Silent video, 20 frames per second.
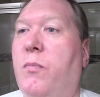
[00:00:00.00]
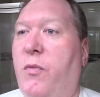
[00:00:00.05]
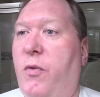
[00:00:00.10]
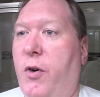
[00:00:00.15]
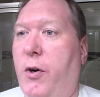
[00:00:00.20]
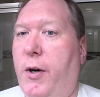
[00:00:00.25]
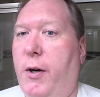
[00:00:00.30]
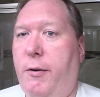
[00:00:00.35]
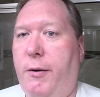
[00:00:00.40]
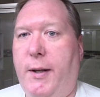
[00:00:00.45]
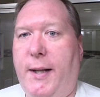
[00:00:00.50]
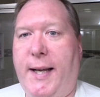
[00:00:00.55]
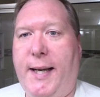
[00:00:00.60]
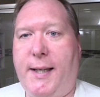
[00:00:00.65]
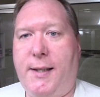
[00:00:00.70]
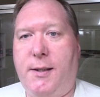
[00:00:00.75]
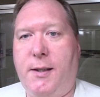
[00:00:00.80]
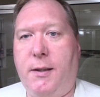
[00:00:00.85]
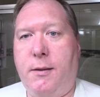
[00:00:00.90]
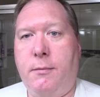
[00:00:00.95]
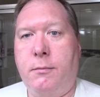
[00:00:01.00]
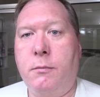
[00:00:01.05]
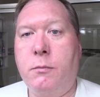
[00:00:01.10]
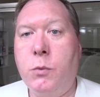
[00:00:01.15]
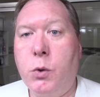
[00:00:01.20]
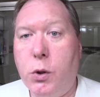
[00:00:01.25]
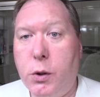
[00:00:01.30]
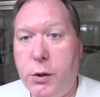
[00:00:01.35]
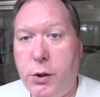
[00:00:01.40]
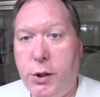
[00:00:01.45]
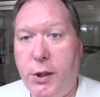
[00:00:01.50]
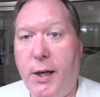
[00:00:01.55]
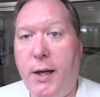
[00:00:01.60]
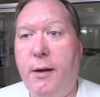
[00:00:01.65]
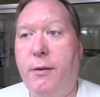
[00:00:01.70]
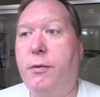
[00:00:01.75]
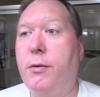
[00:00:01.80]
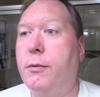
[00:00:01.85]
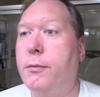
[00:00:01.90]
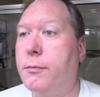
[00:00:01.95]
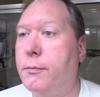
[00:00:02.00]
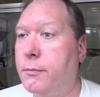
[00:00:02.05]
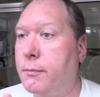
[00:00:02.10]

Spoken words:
Very relaxing. Good shave.